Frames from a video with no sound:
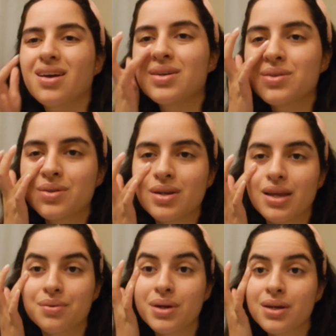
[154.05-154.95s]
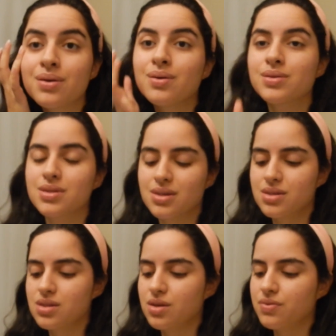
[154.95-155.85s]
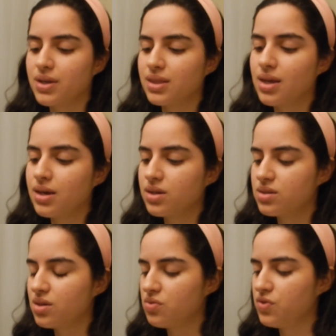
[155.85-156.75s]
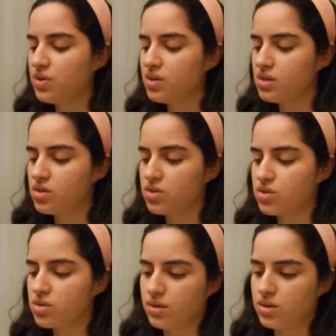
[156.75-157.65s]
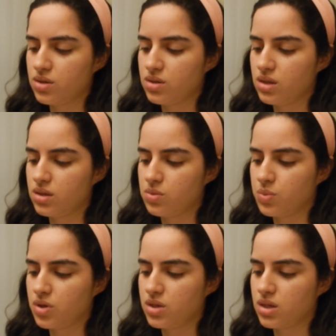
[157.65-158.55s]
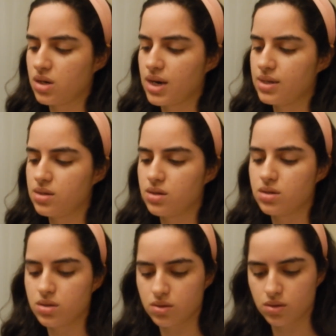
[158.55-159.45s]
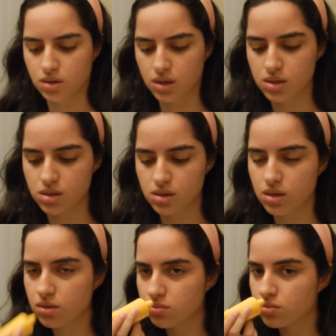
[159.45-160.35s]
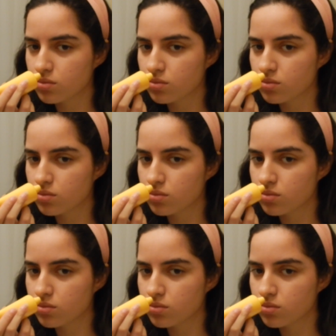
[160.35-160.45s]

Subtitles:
I don't know, like wrinkles and stuff like that, because I feel it just needs moisturizer. So let's see.